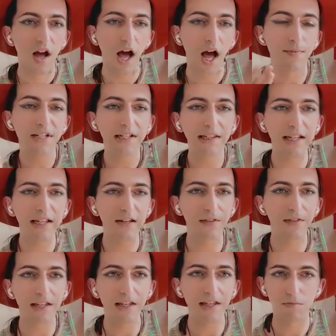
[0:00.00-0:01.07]
I'm going to leave
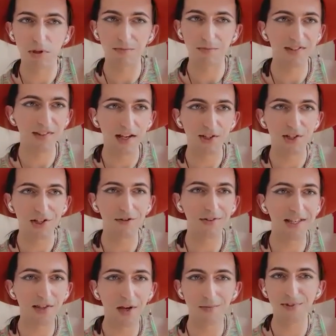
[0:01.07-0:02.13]
the implementation of
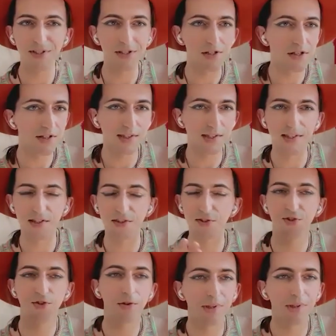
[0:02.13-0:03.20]
these up to you because it's
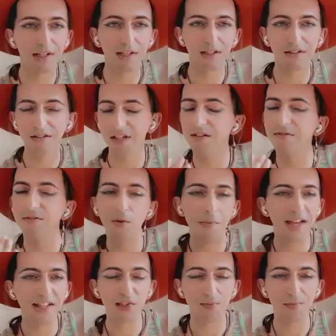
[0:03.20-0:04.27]
extremely
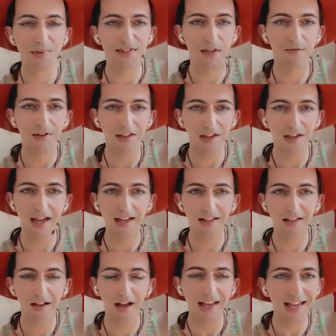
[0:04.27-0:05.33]
domain specific again,
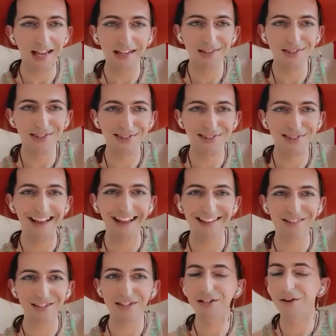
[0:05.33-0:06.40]
I guess.
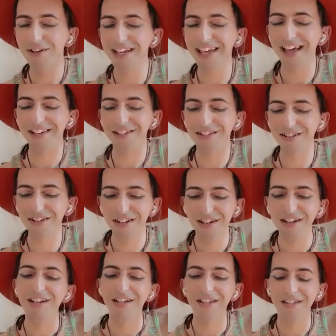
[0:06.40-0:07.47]
And again,
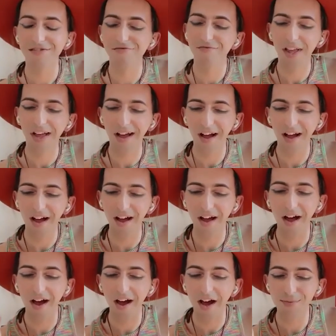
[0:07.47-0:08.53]

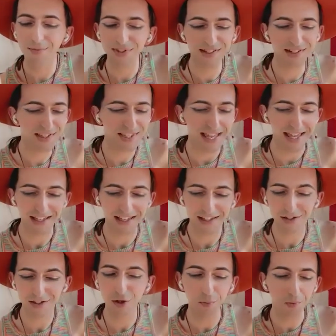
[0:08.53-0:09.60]
I'm just going to say
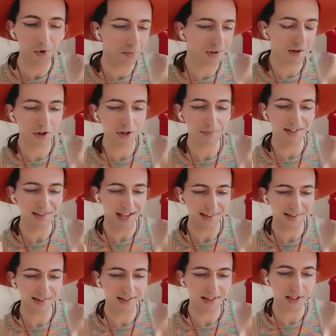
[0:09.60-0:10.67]
it. You probably want to be
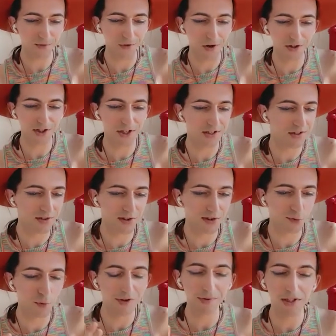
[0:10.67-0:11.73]
testing these
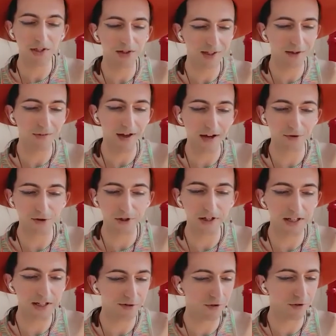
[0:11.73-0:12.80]
functions. We've been using
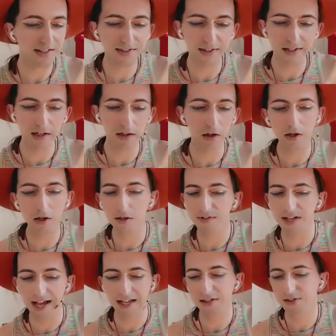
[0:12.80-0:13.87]
Foundry, writing a load of
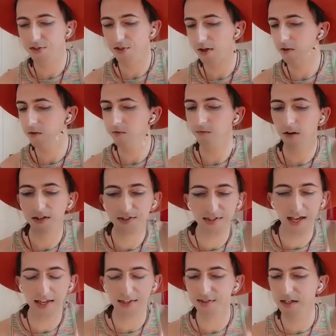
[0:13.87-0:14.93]
tests, doing fuzz
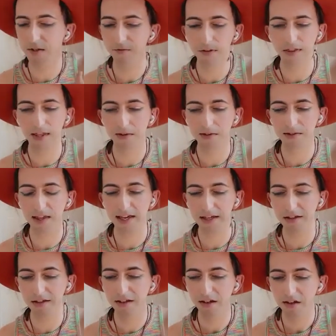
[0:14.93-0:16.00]
testing for things like